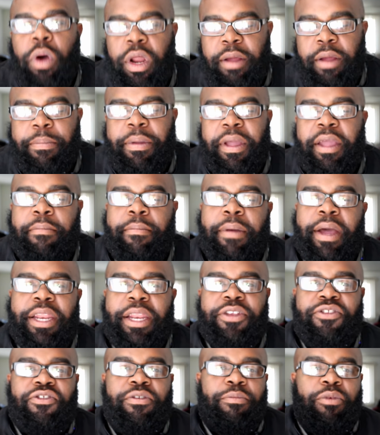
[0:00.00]
What up
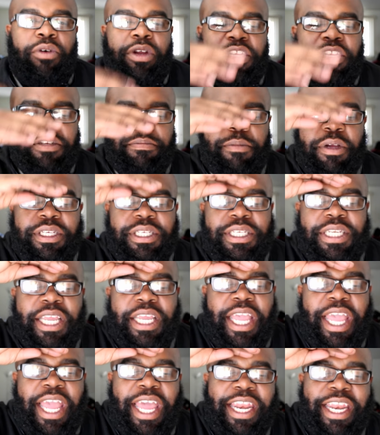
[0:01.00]
everybody, it's your boy the Smart
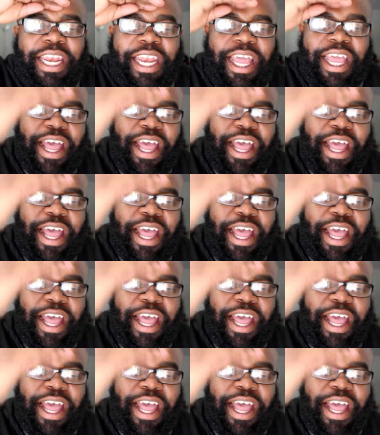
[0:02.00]
Sneakerhead in